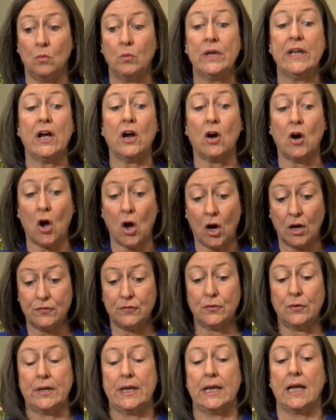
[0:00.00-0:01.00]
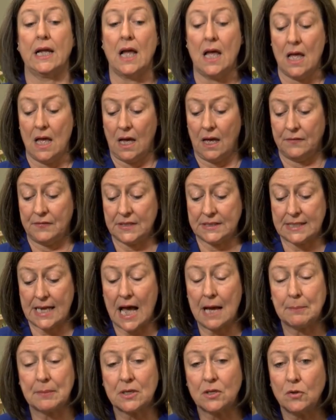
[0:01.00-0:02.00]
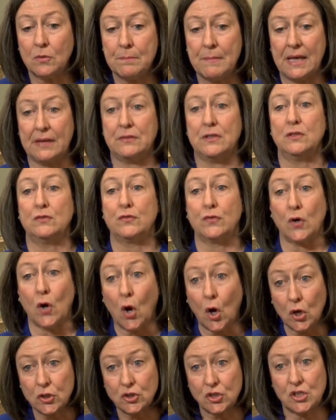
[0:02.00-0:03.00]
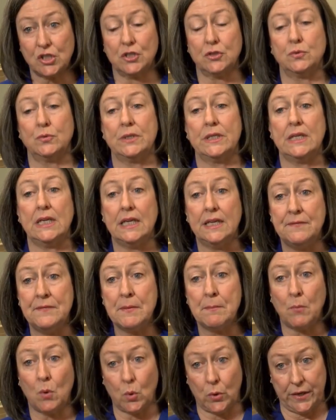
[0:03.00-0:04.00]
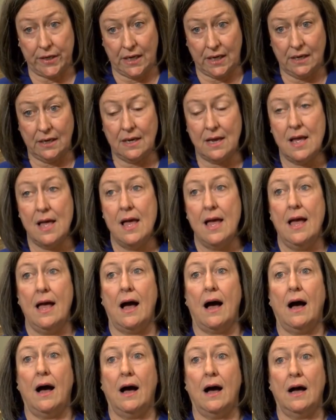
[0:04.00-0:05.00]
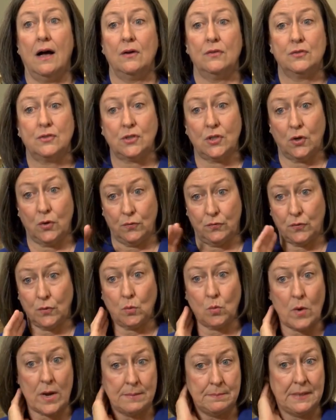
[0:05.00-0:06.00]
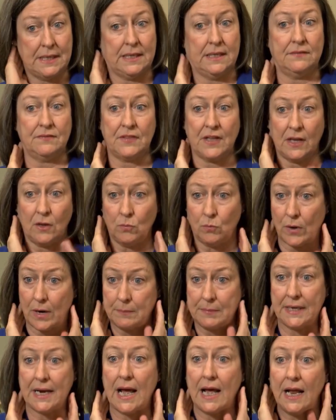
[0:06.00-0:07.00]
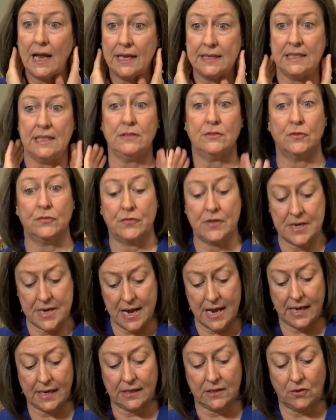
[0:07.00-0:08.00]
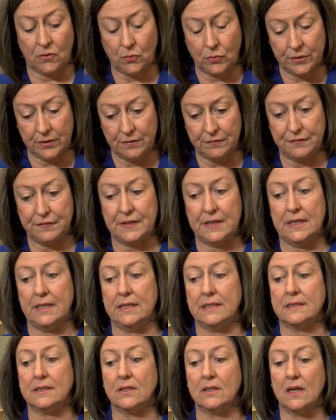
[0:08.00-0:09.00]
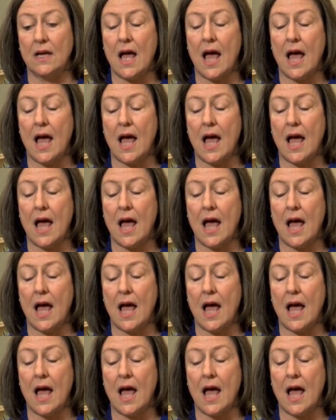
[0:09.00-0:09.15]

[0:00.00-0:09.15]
We are offering the topical method for all children in the morning uh, so for one minute, they'll rub it on either the neck or the feet.